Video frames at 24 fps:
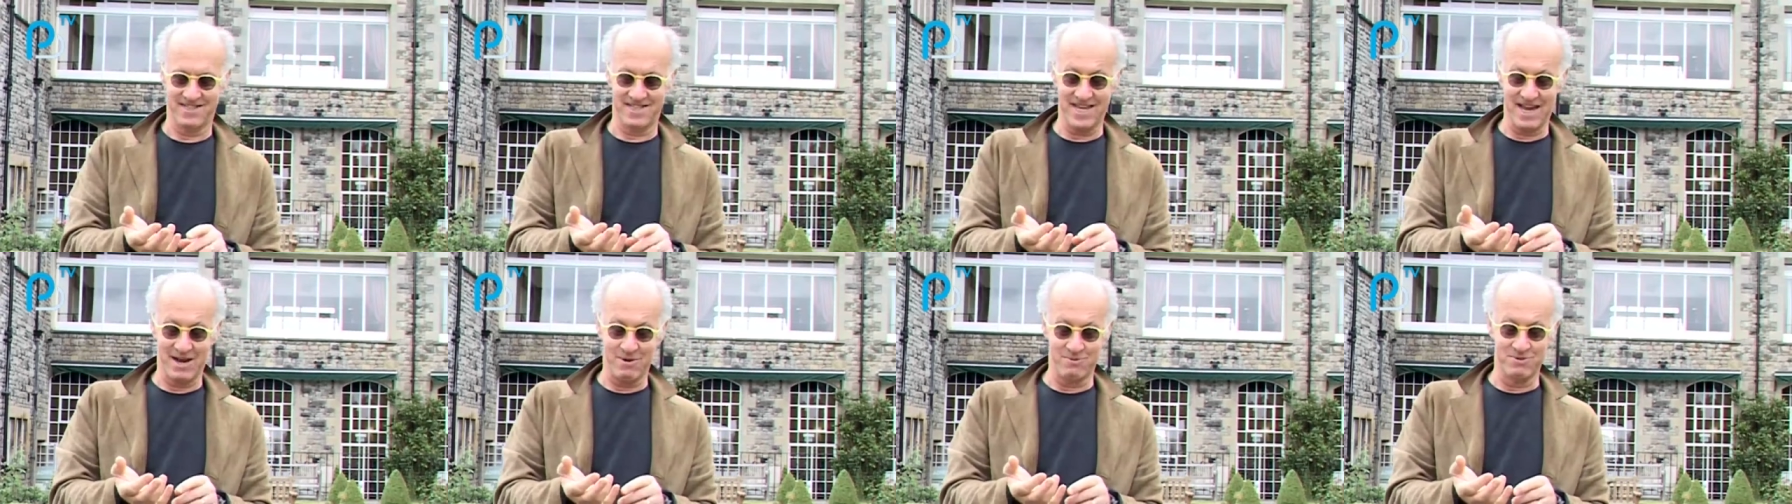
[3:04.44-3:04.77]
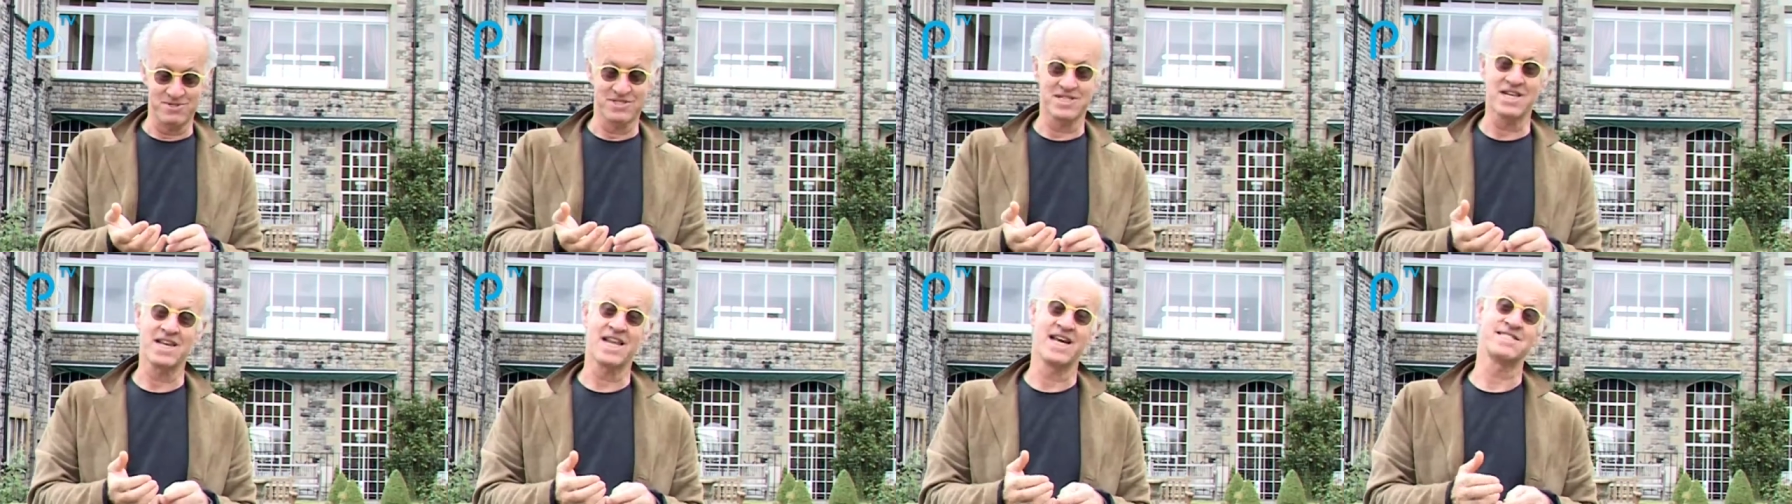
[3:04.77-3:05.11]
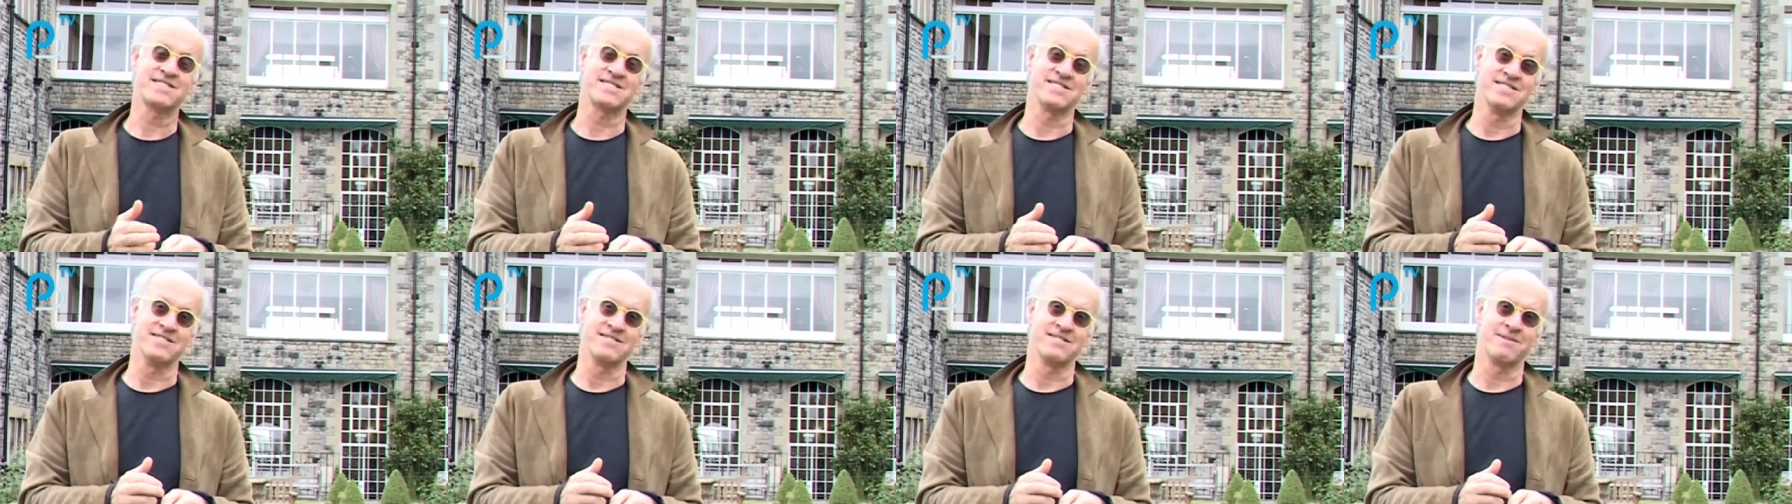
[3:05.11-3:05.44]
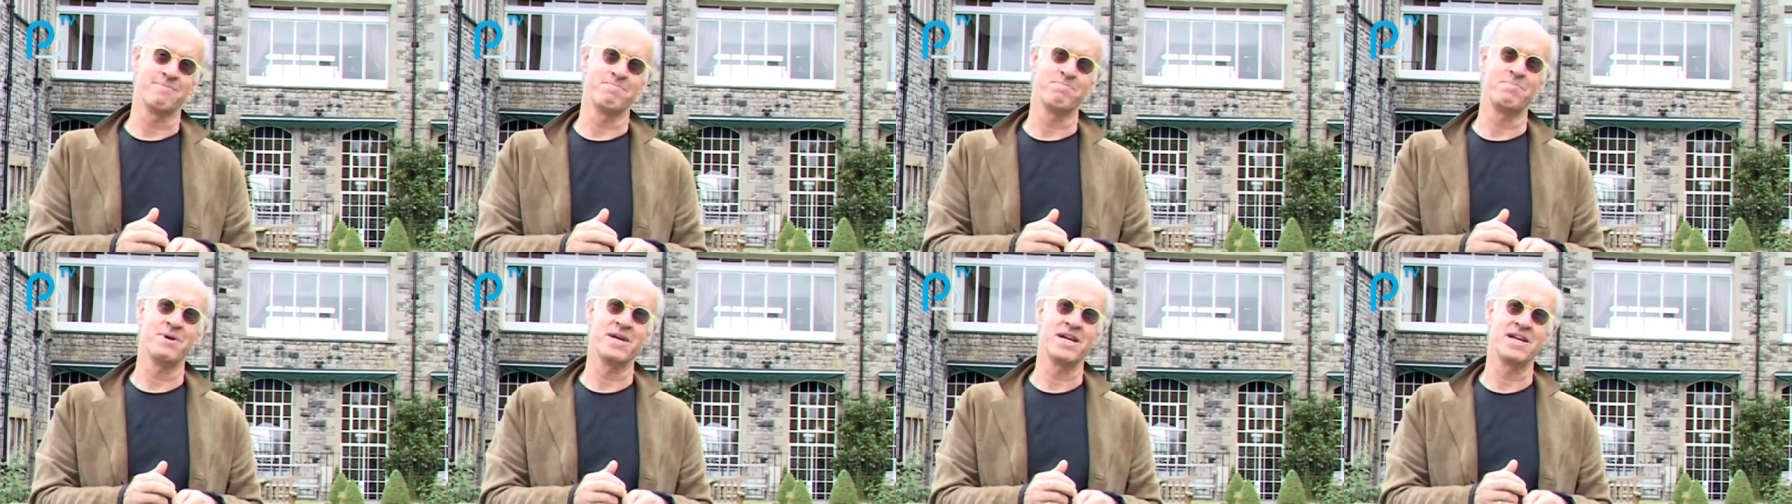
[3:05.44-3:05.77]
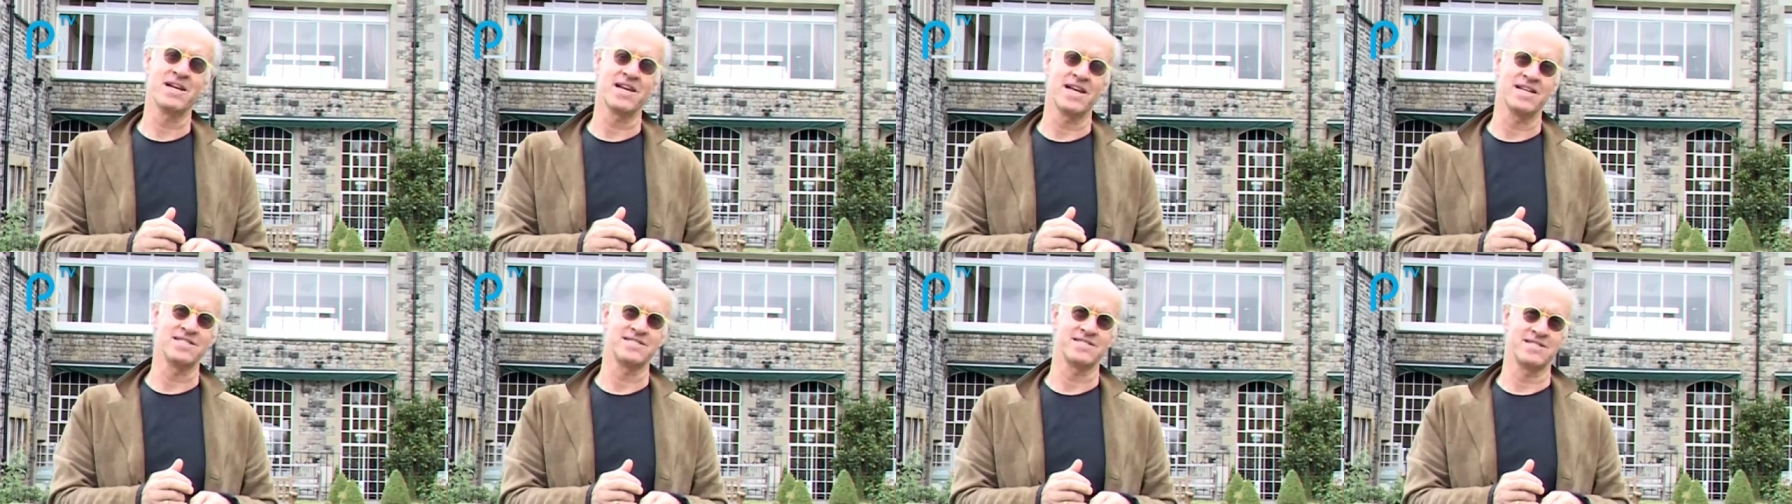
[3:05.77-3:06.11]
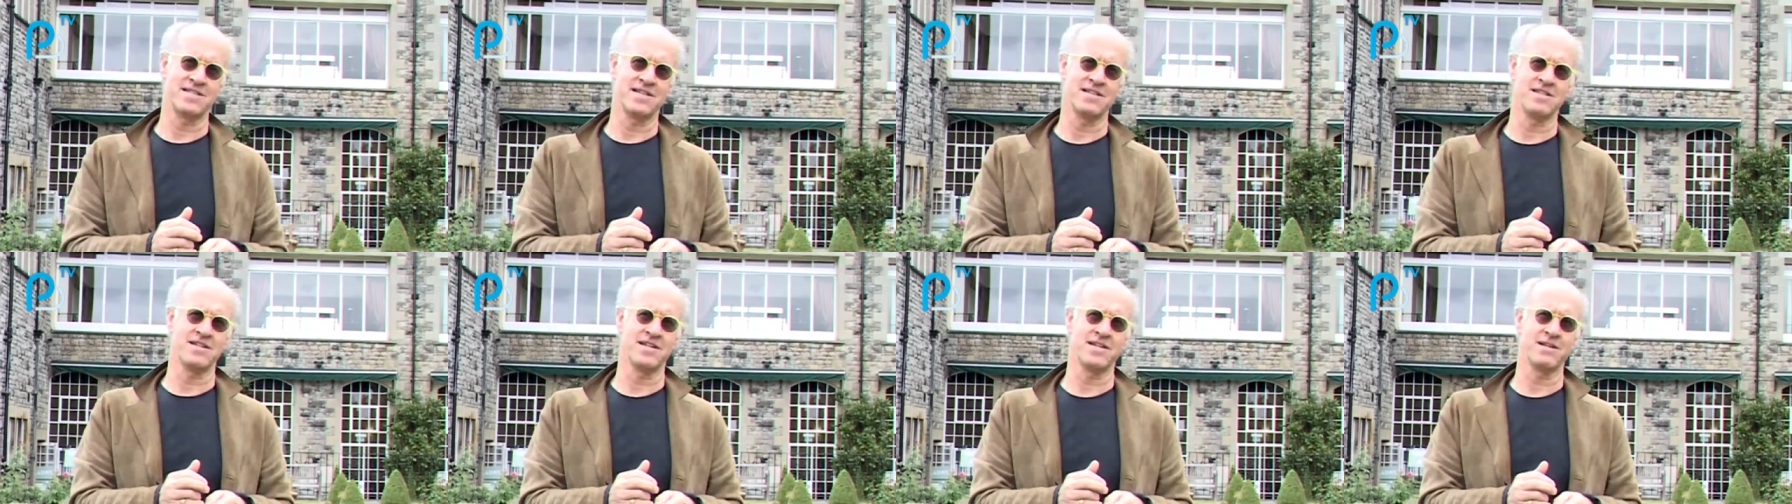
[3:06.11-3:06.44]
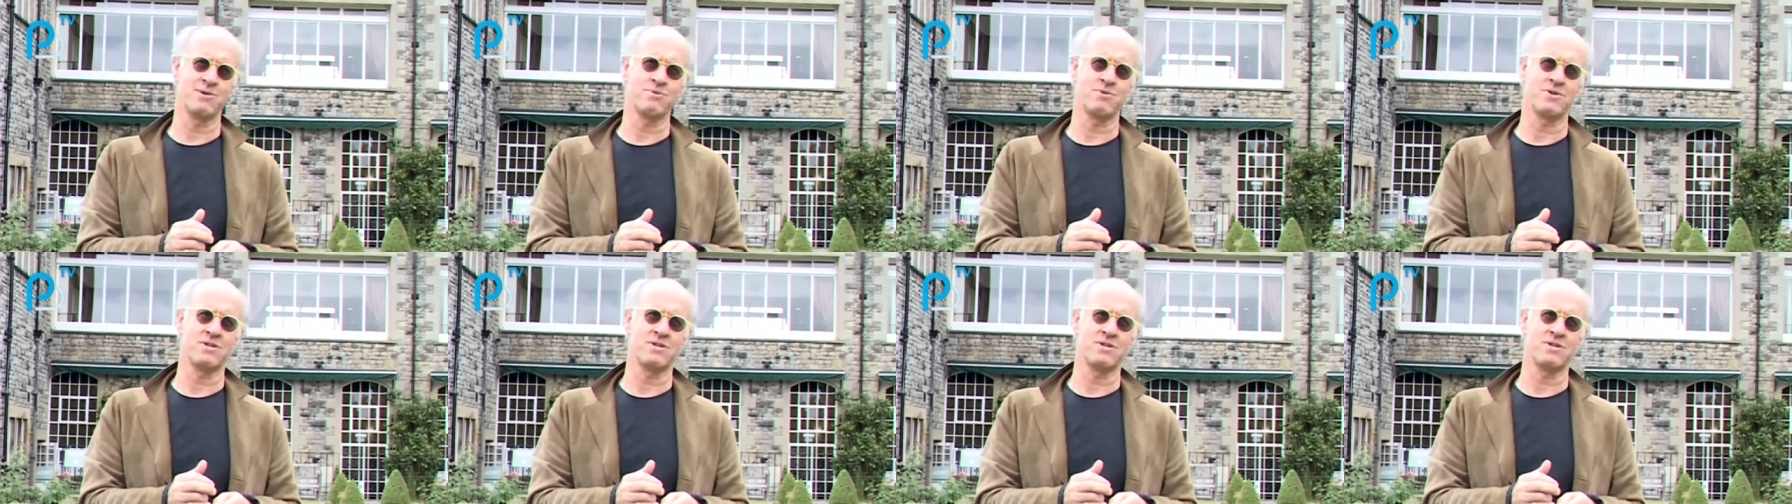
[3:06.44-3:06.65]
that was a lesson, big lesson in learning,